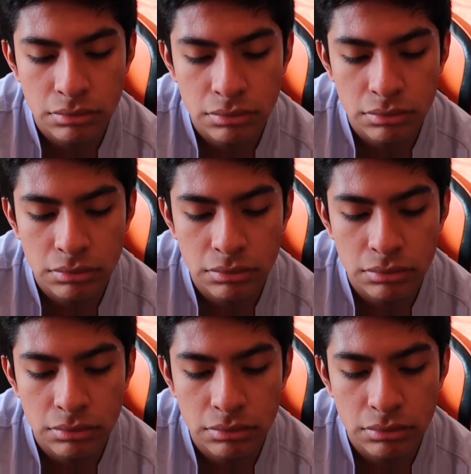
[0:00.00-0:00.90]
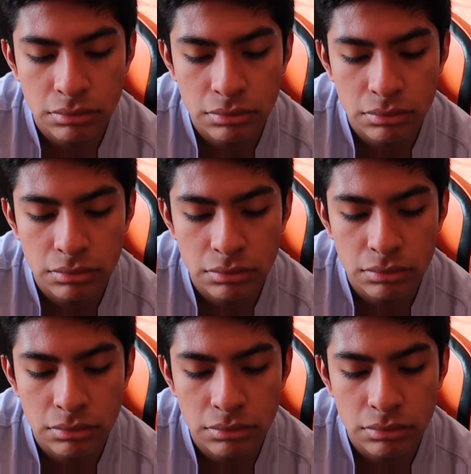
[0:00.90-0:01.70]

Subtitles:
Nothing is said.